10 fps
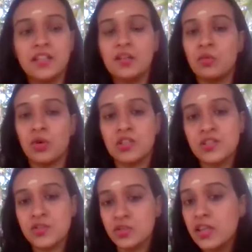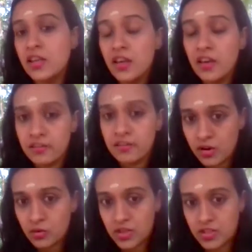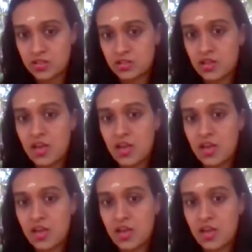the walls to the foundation.